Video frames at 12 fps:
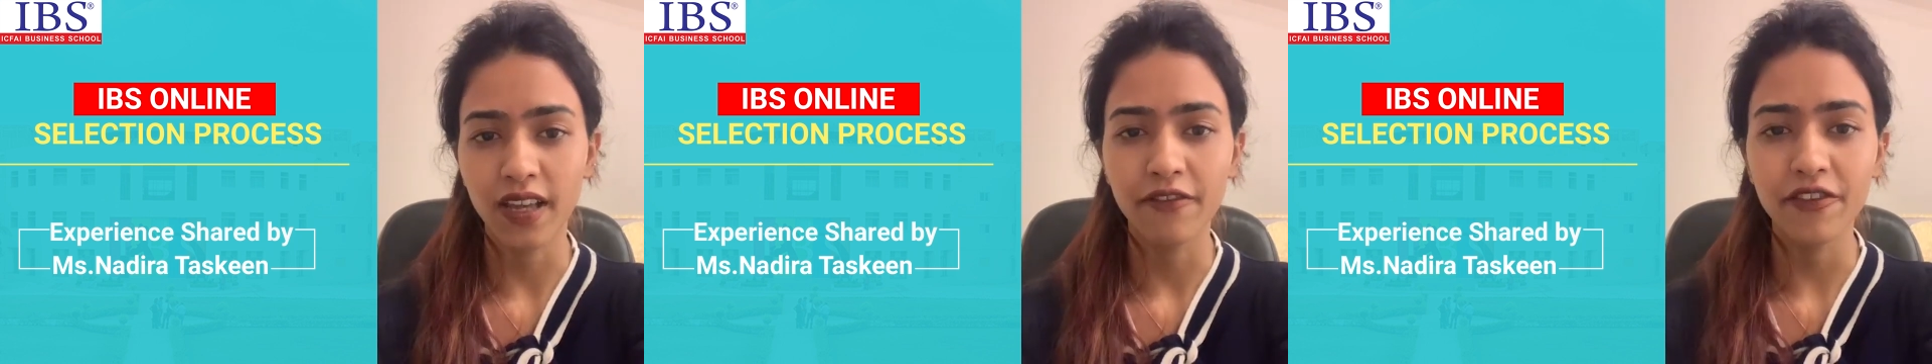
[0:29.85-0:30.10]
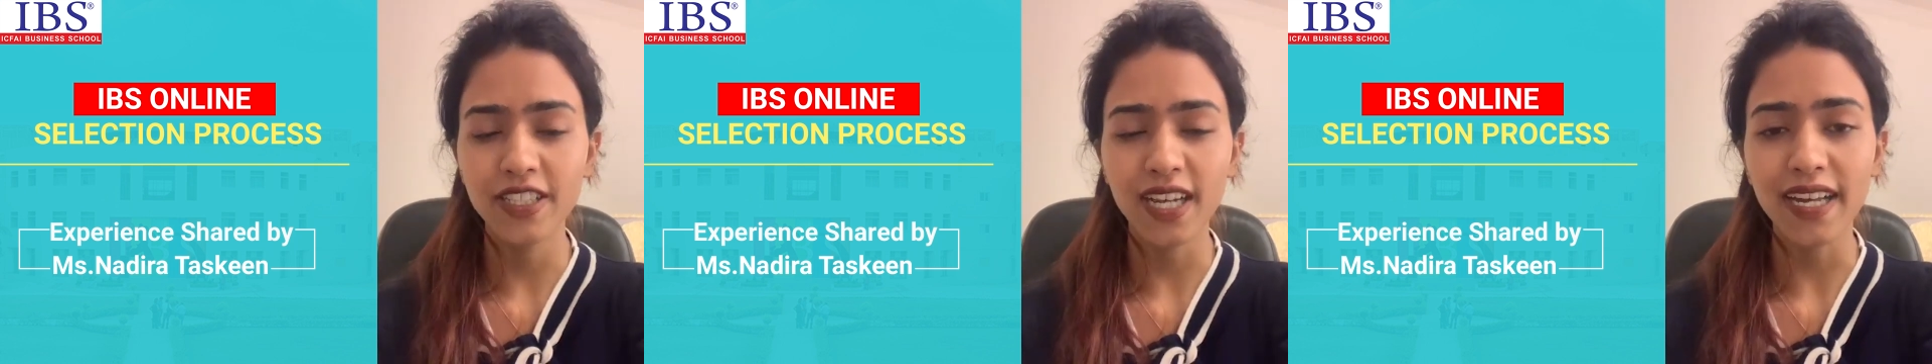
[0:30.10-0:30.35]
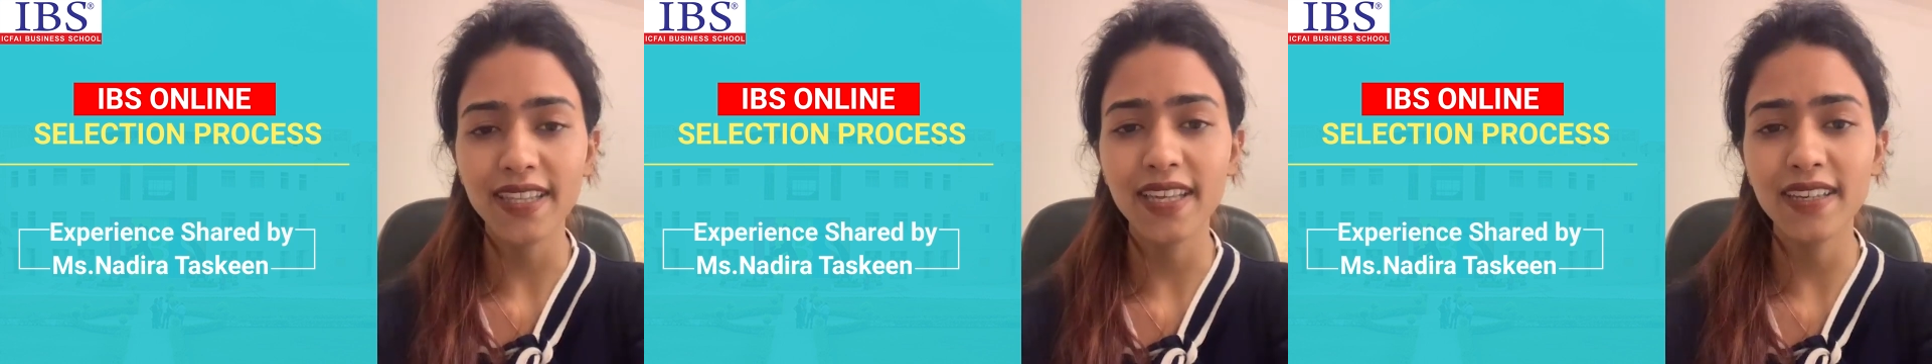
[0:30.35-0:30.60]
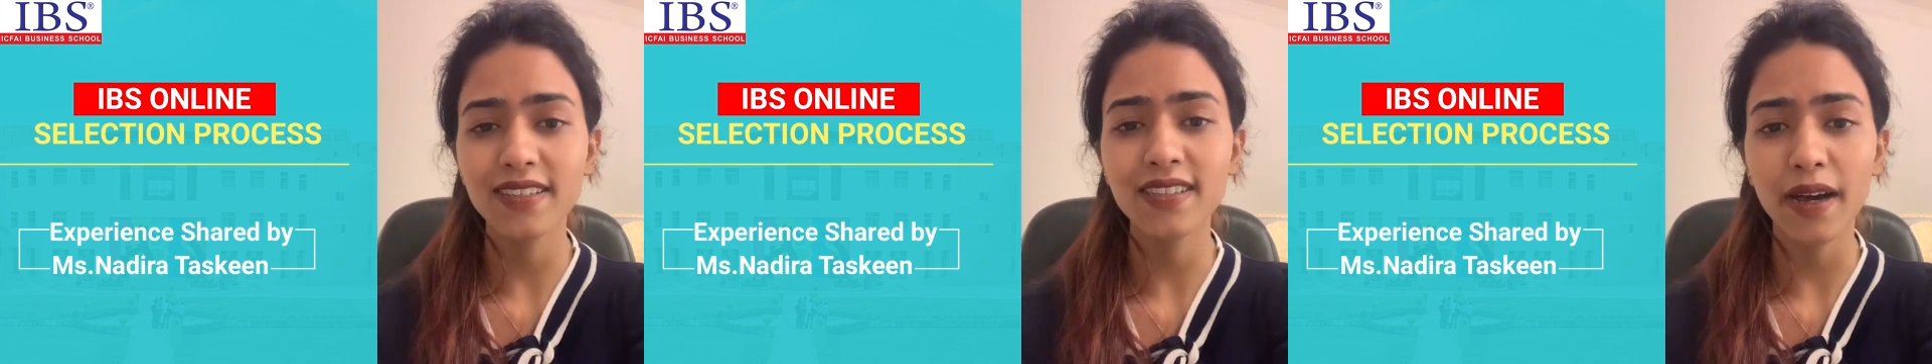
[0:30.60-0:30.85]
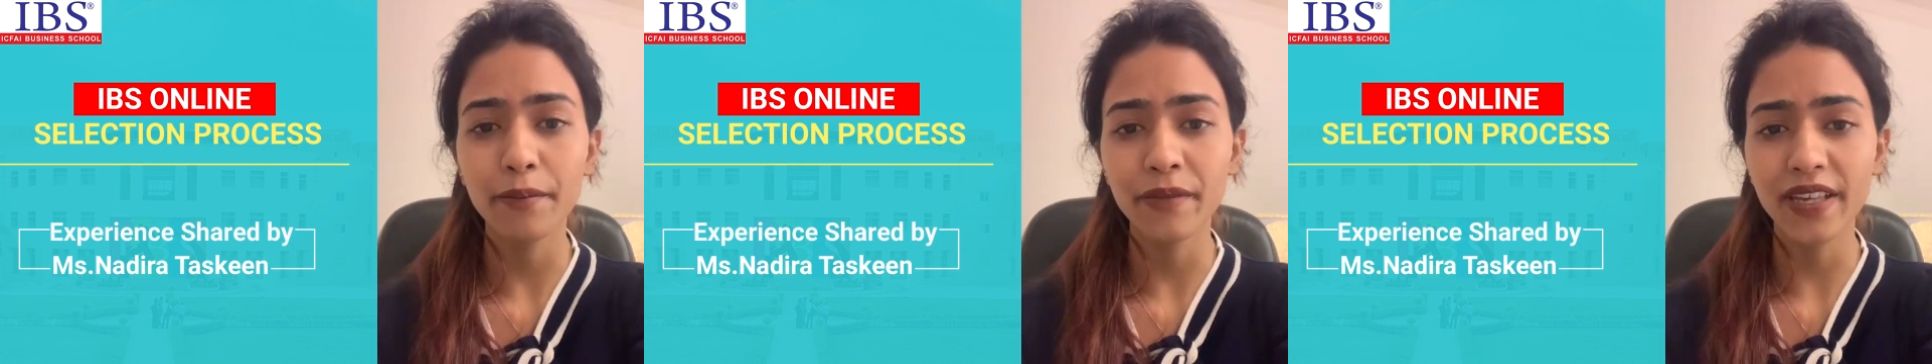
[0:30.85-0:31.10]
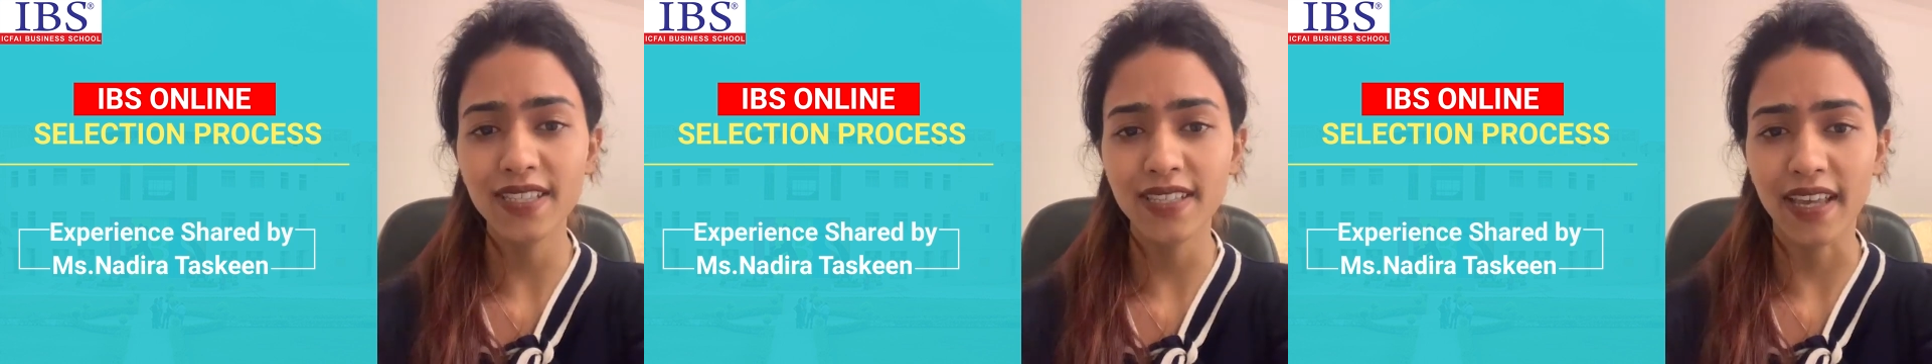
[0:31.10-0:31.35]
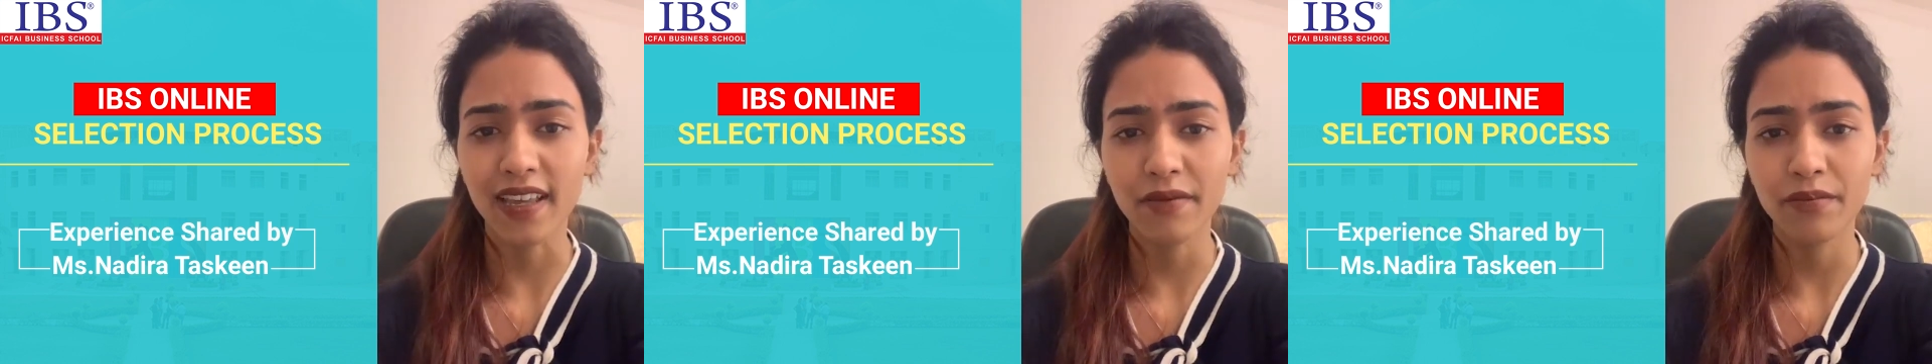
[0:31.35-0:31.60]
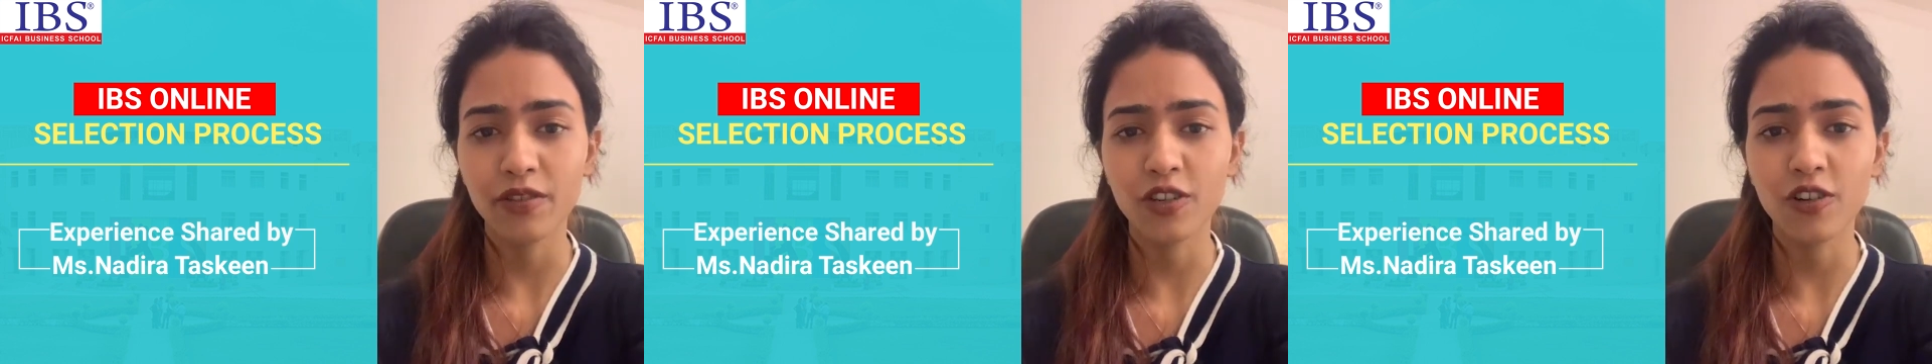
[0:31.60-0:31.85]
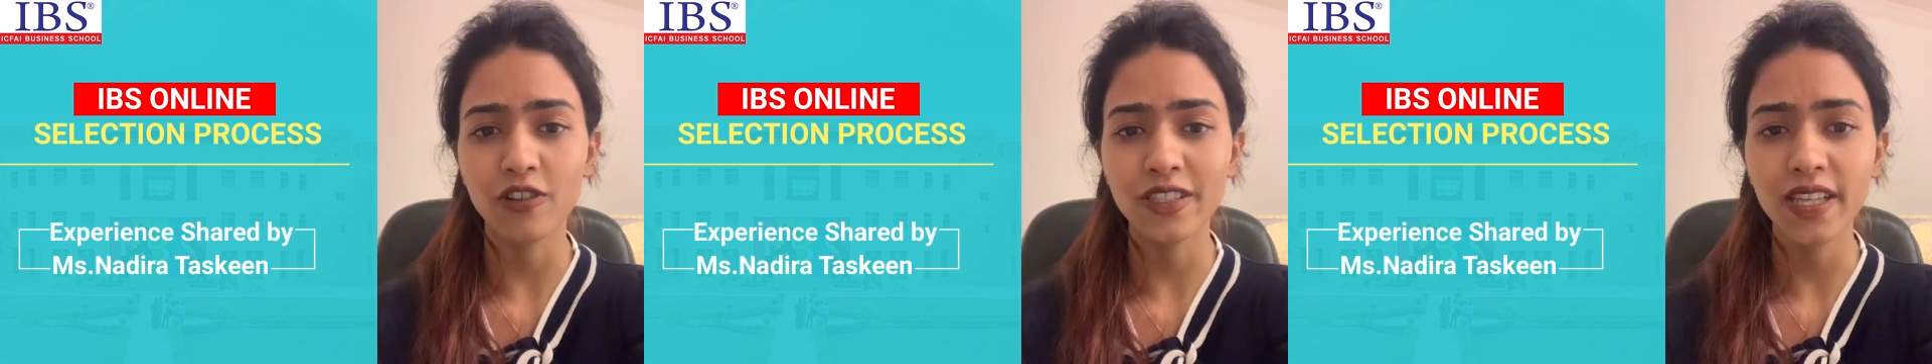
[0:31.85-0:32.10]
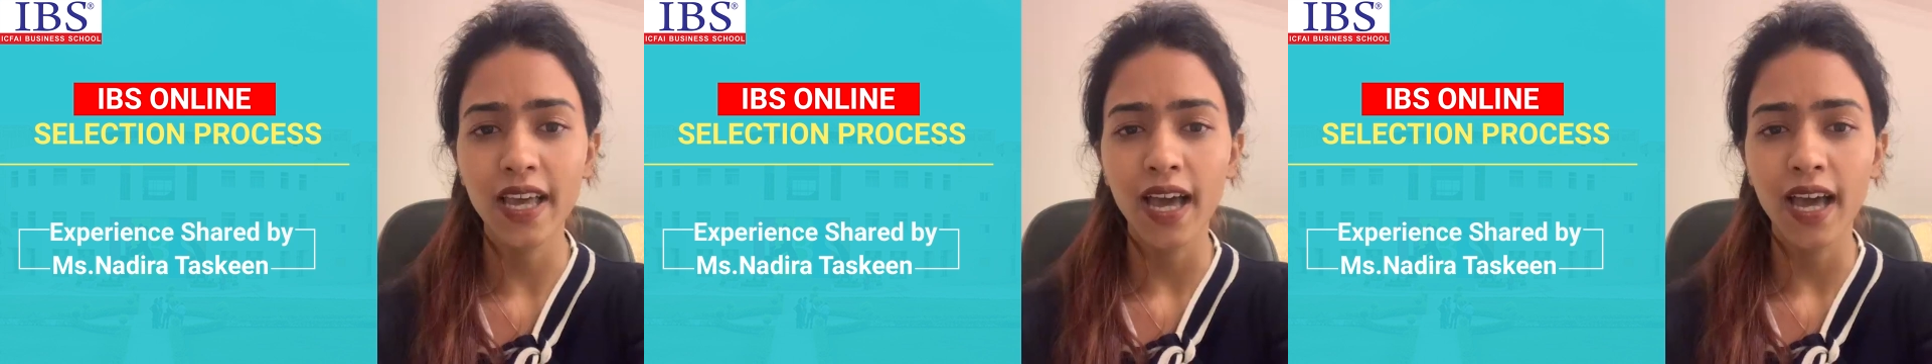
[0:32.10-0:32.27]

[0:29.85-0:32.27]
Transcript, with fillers: which I think is amazing because